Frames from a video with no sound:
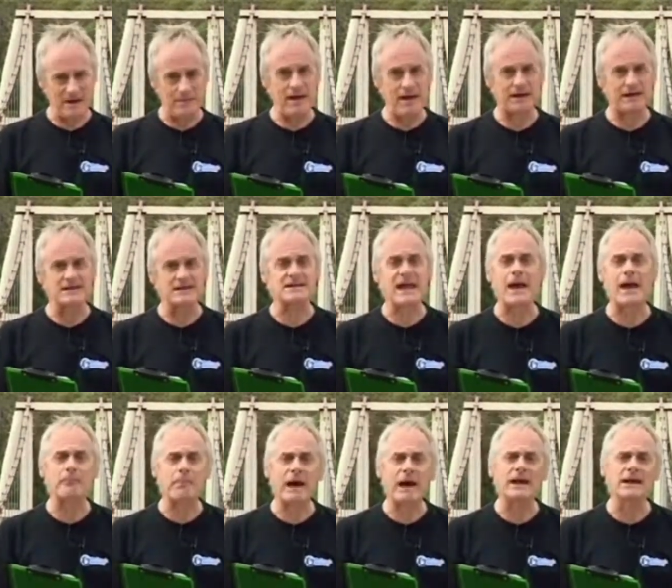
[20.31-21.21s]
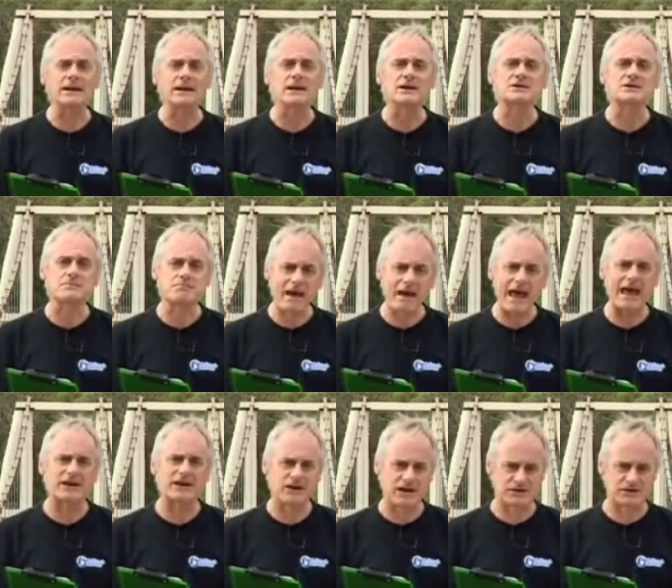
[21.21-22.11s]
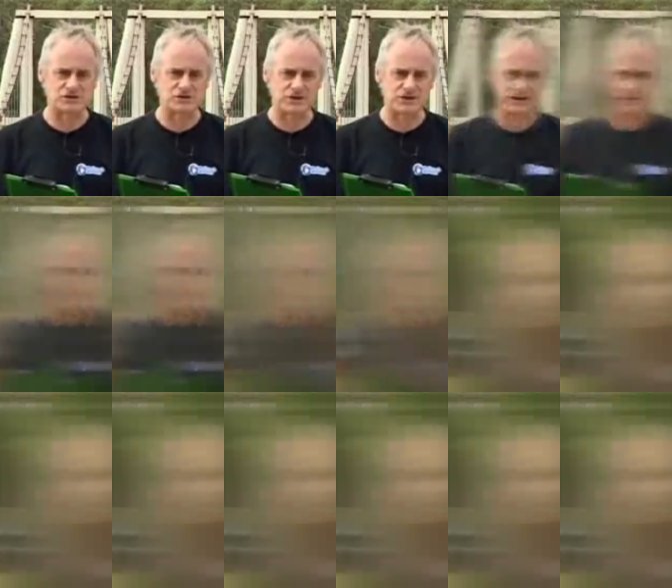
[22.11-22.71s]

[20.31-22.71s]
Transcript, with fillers: about his campaign to ban duck shooting.